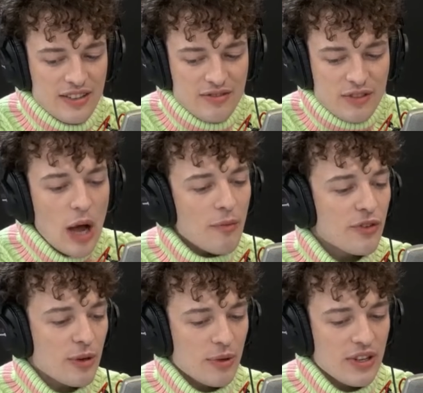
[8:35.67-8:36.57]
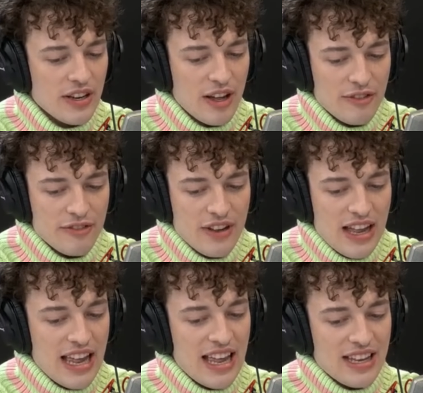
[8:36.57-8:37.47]
comfortable enough
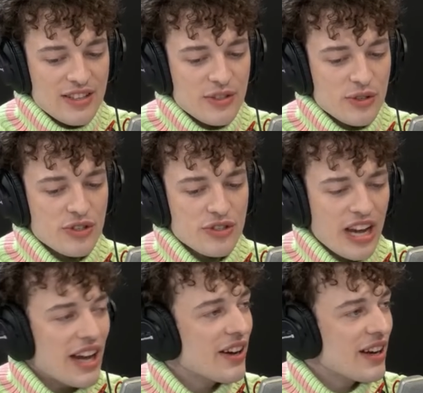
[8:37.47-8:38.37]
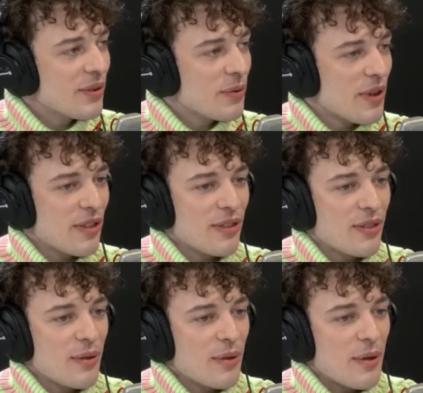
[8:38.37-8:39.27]
to share it
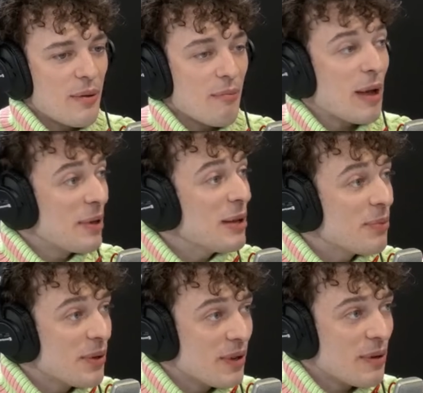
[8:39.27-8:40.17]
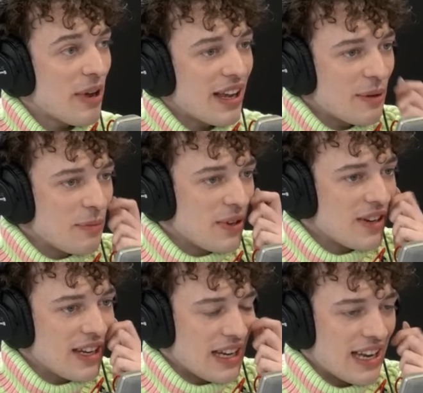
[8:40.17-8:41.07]
with my people and my
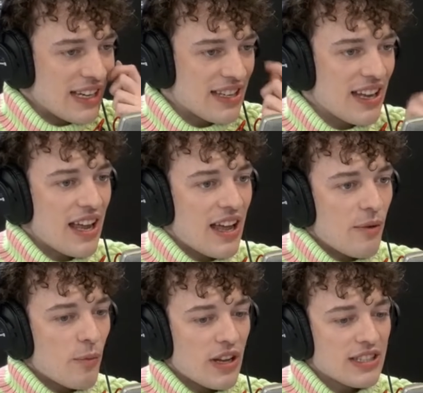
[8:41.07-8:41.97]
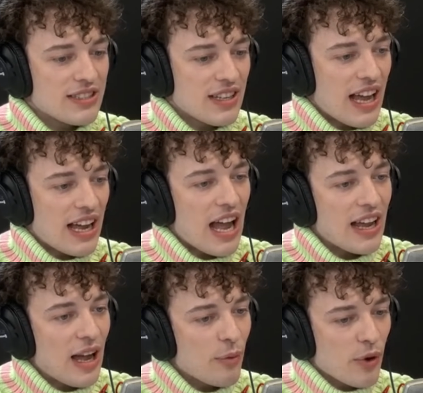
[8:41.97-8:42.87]
community. And once
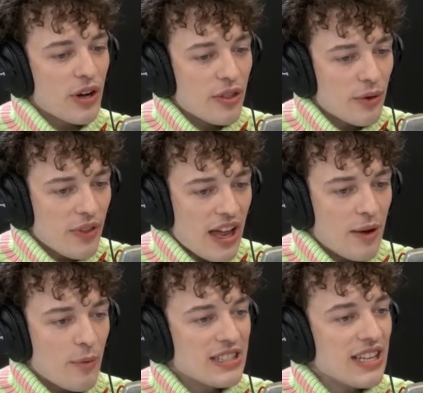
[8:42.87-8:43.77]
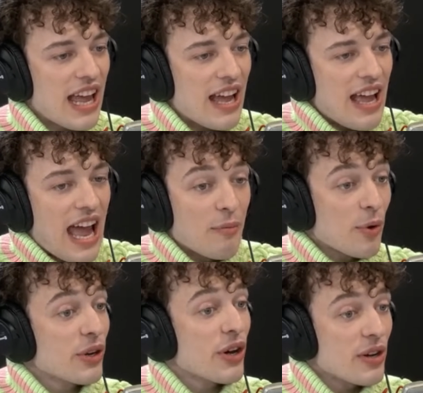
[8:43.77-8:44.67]
I worked through that, and once I had
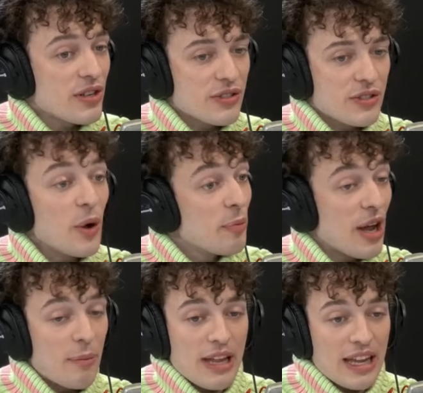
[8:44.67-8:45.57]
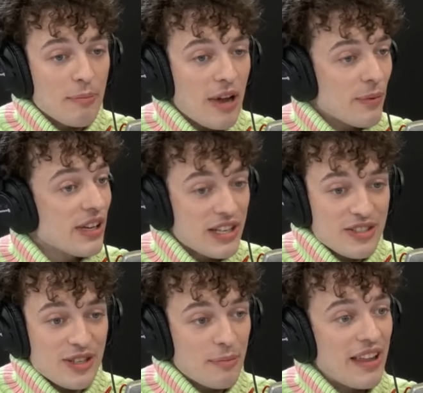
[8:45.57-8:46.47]
more courage to open up, like, in my
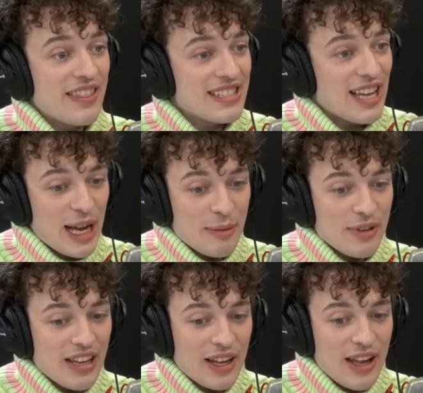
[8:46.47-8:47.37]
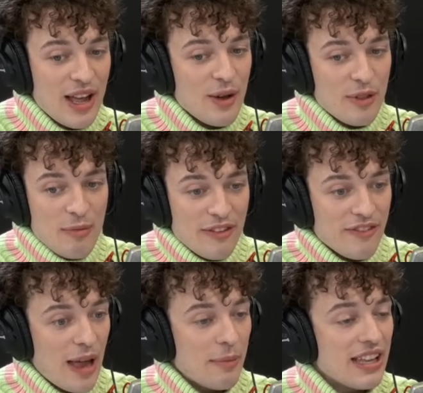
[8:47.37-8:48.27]
relationship at the time, or, like, with my
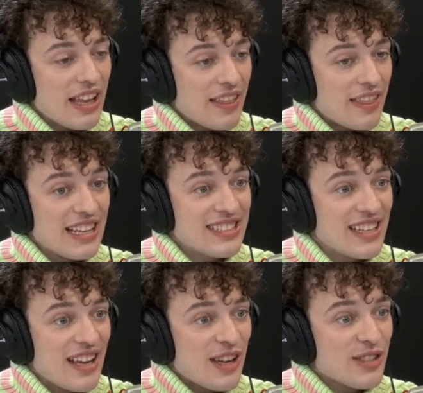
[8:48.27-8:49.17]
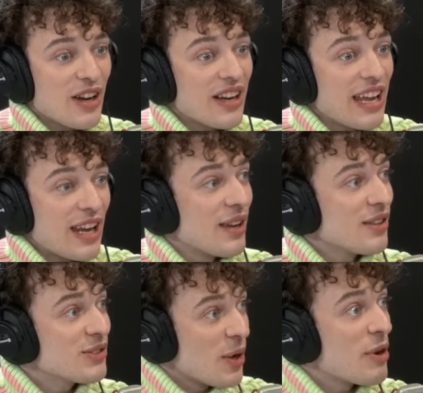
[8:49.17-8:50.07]
family, like, things started getting
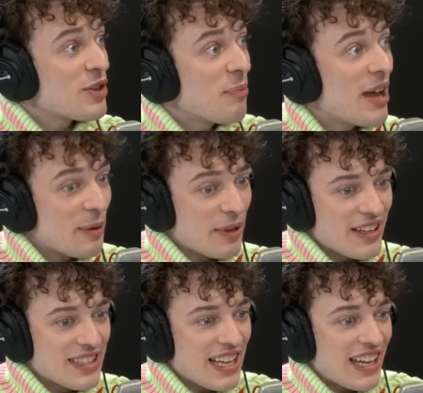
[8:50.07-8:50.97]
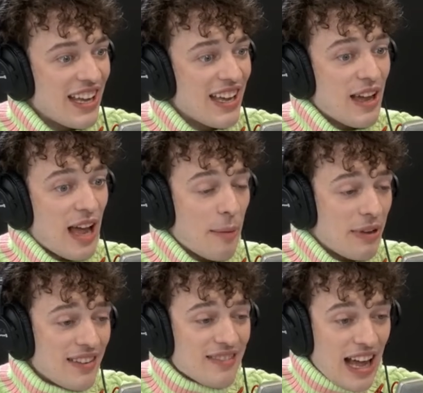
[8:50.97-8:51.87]
so much better, because I
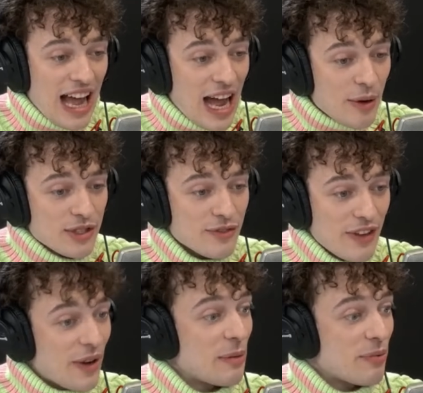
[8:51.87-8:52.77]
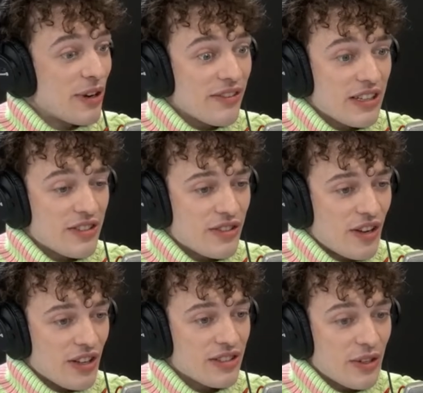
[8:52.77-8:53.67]
mean, I was very privileged
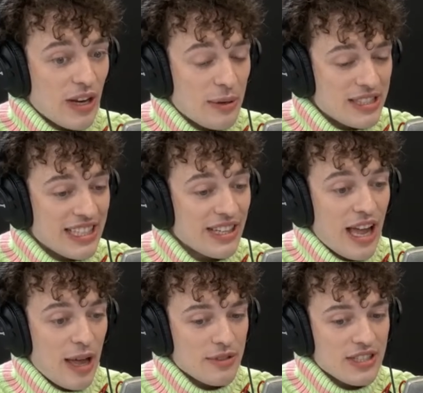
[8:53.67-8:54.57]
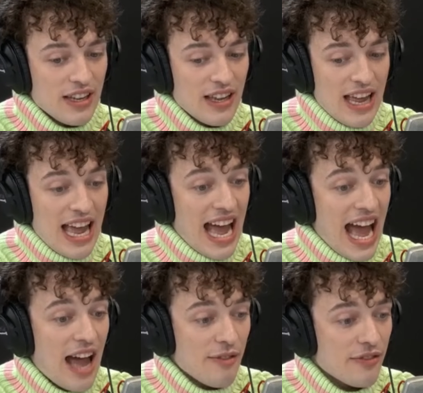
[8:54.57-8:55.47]
also, and I still am, to
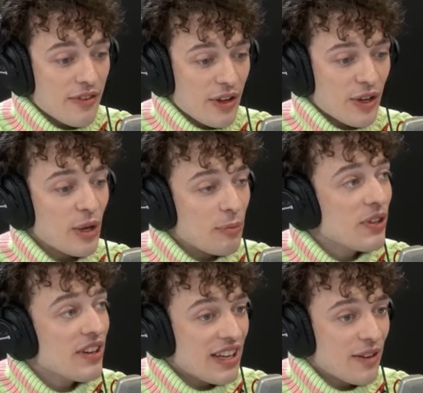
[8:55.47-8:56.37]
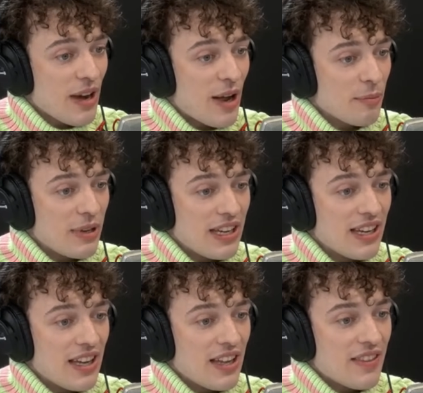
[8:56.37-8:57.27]
have a community around me
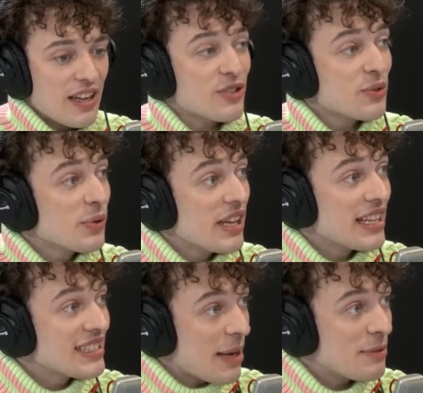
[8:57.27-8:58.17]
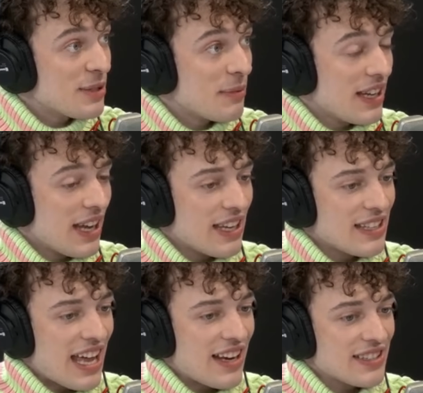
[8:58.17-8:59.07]
that truly accepts me and
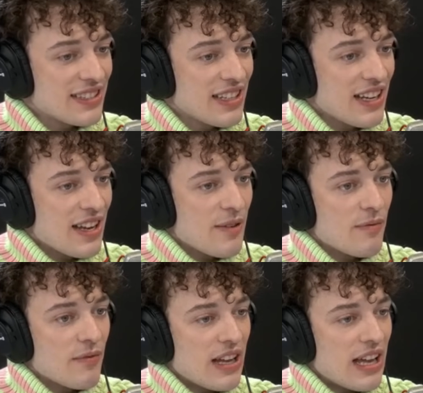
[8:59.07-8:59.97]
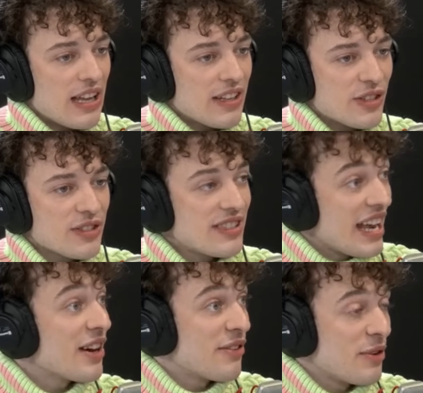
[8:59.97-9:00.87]
that is just
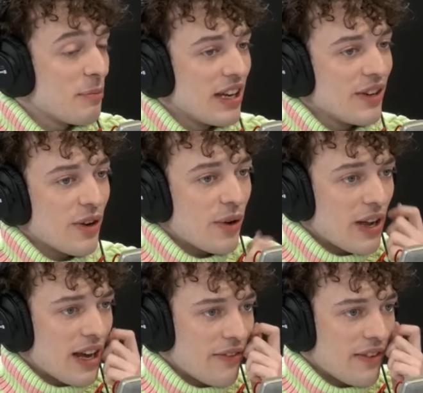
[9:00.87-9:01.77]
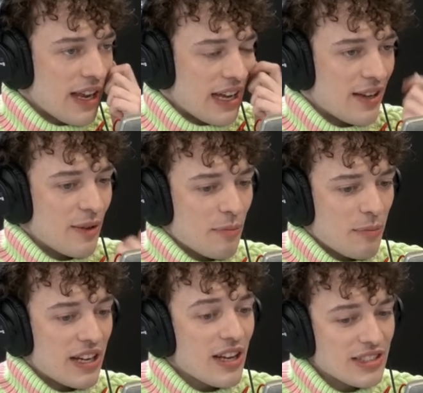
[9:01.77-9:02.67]
there for me, you know? And I feel like
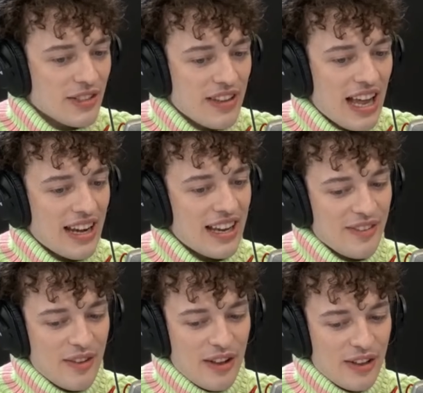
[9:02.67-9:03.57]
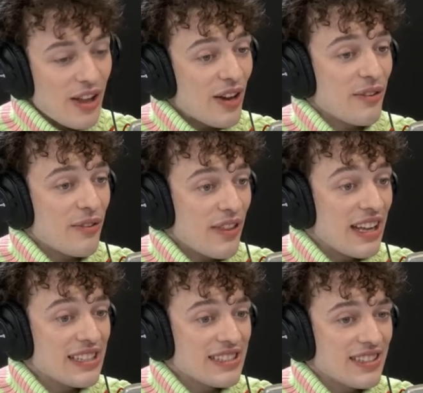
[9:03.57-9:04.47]
because of that, a lot of
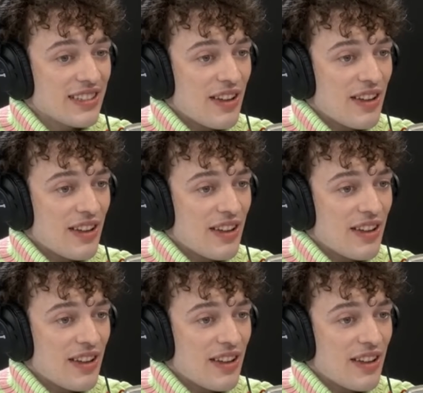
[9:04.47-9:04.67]
things